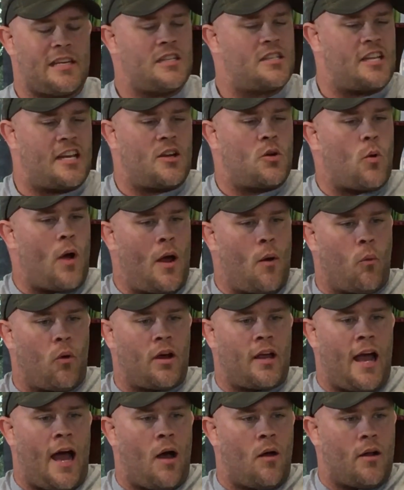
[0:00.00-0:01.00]
And things didn't
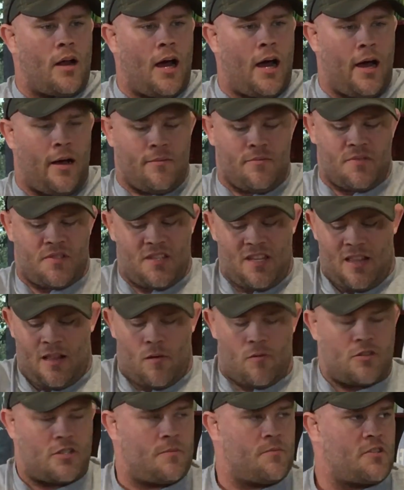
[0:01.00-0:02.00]
quite work out.
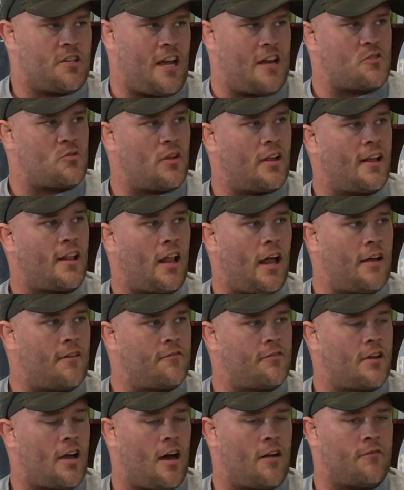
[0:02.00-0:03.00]
There were some scheduling
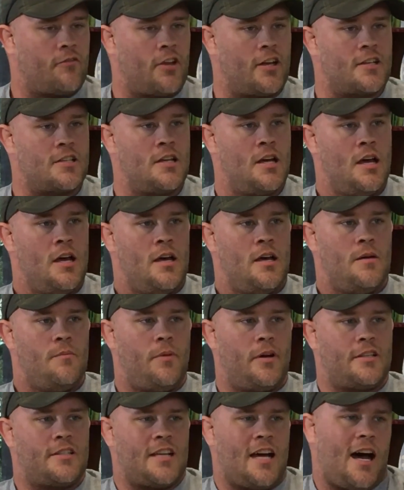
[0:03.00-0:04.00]
conflicts.
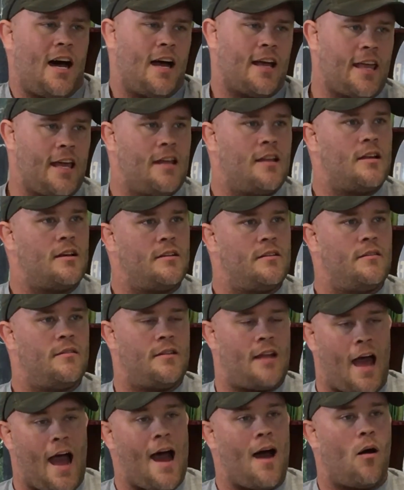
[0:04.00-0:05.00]
But
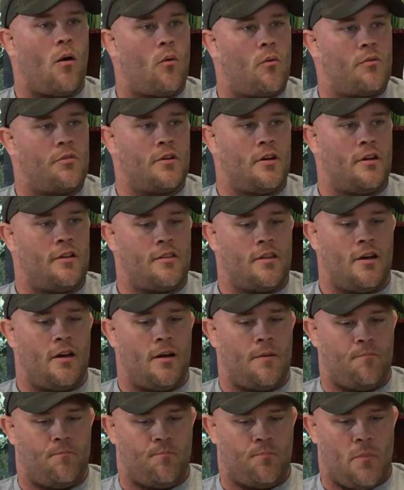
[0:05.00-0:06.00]
again, now
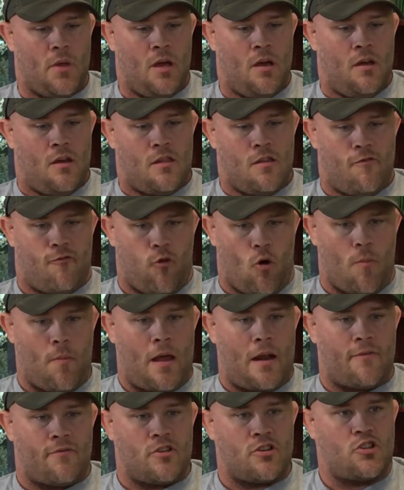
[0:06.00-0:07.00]
the
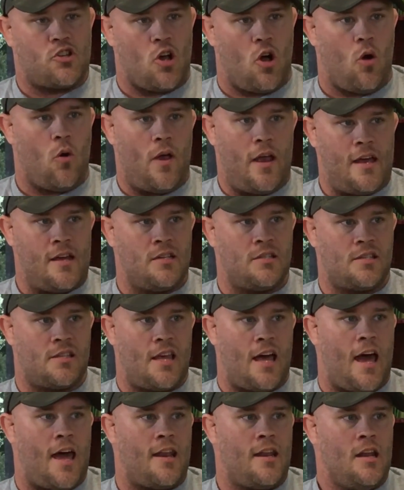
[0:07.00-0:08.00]
format of the show
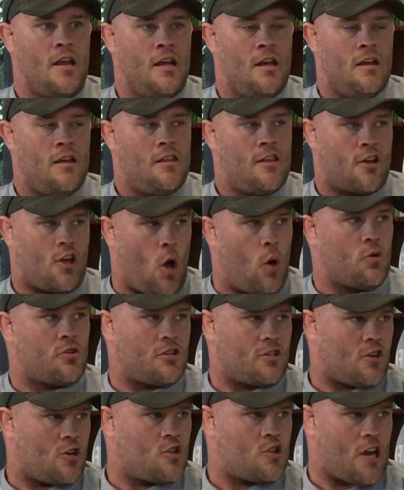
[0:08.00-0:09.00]
is that the
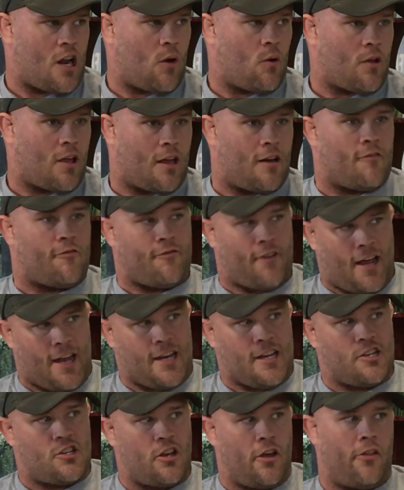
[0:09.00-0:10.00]
coaches are generally going to
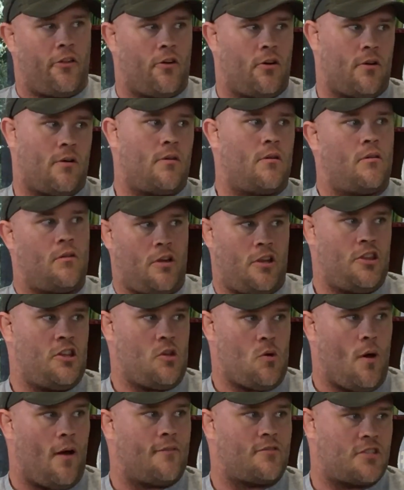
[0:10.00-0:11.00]
fight each other
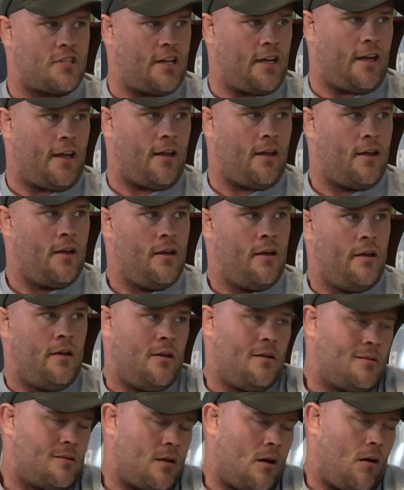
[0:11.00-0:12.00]
in the UFC.
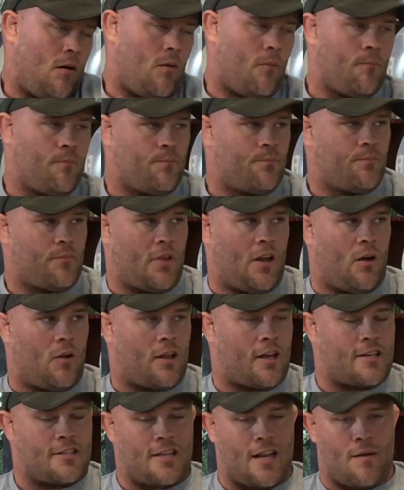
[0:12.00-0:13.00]
So,
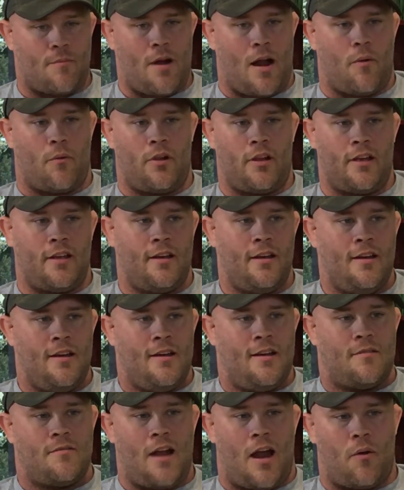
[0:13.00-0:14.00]
like I said, I'm not
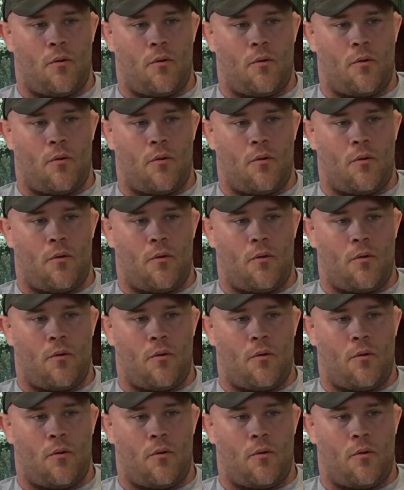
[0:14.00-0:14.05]
really